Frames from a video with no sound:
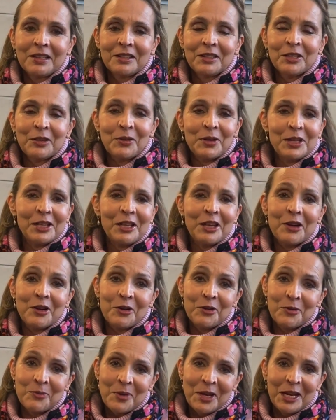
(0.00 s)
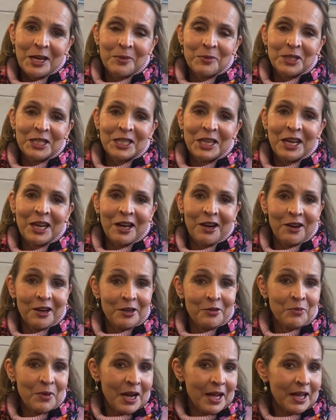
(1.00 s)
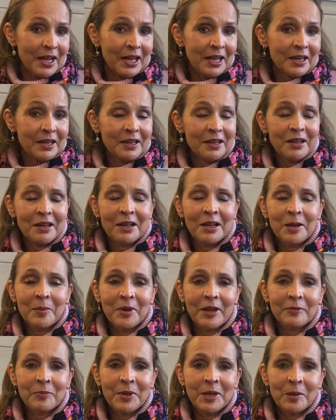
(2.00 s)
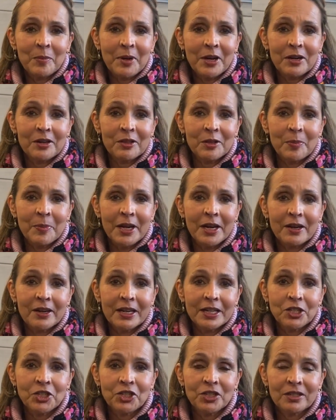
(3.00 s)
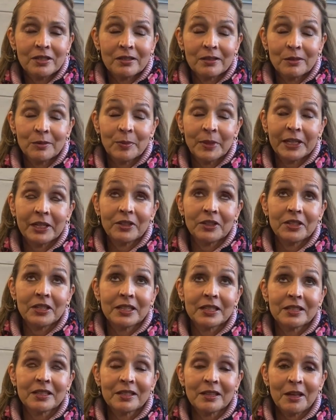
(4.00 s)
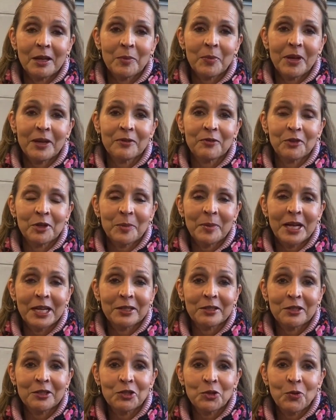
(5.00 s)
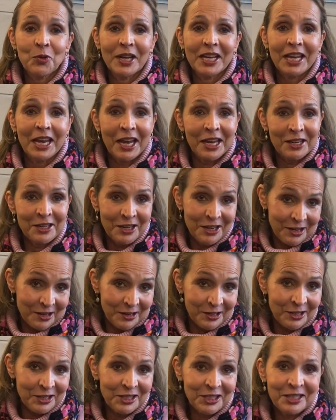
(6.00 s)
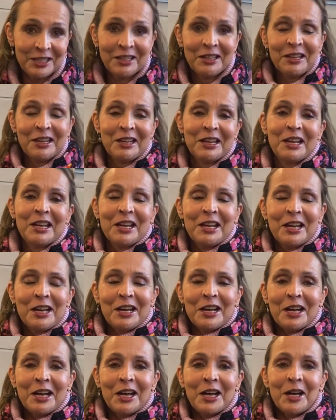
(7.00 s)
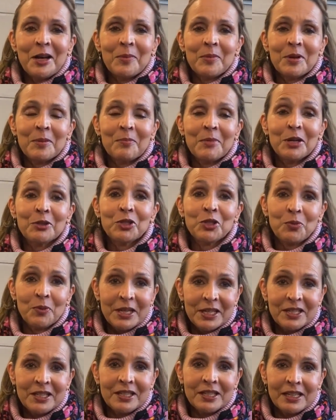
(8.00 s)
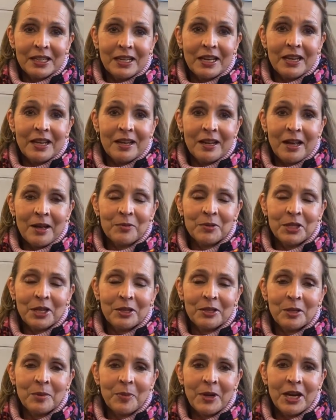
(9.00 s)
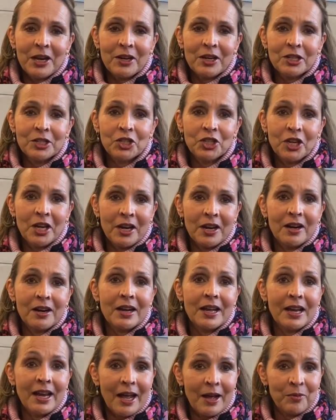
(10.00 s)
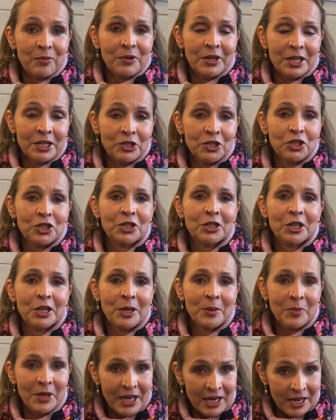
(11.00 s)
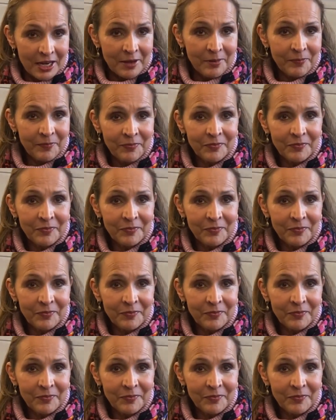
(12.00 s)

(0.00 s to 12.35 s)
So hello, my name is Karen Ryan. I've been a part of the parish, oh my goodness, I bet for about 28 years. Most recently, I was on the Parish Care and Outreach Committee.